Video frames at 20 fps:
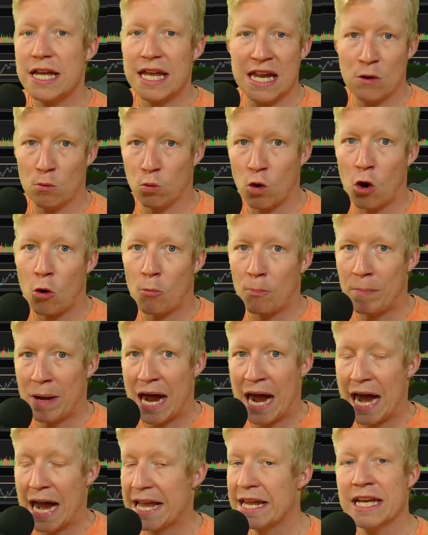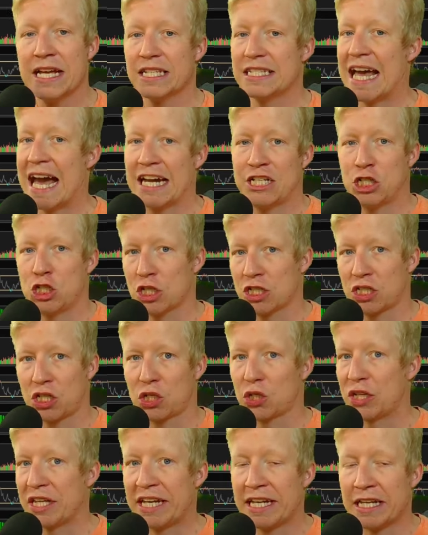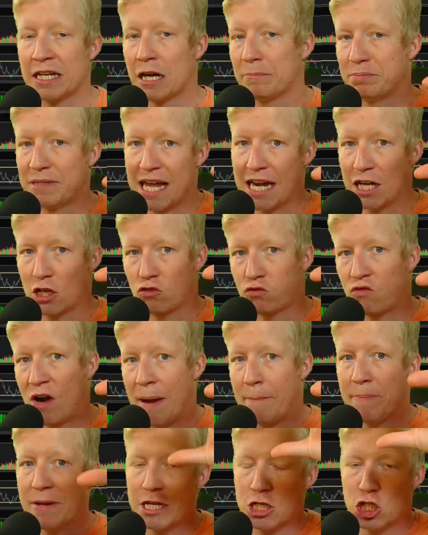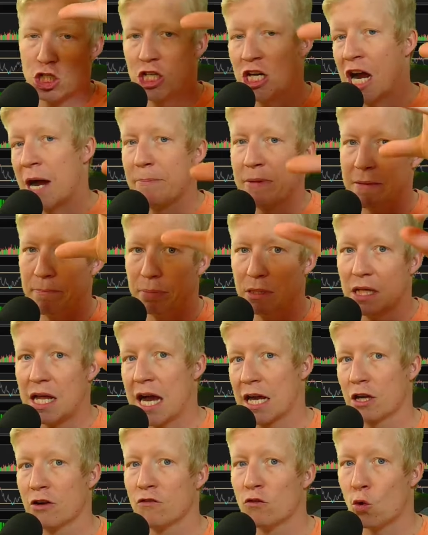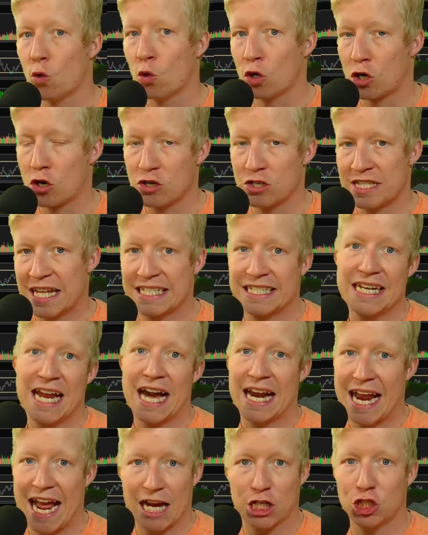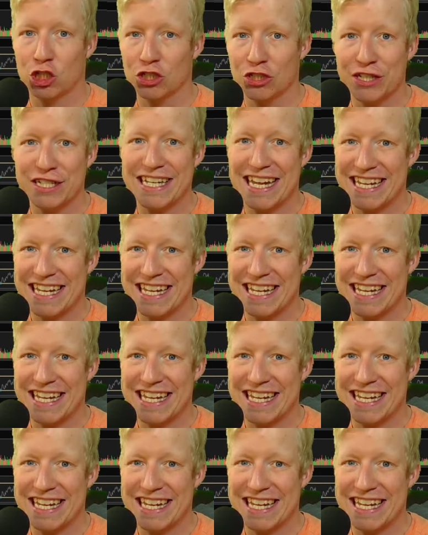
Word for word: it won't buy that's just cleaning up that crappy, choppy block of orders that's not actually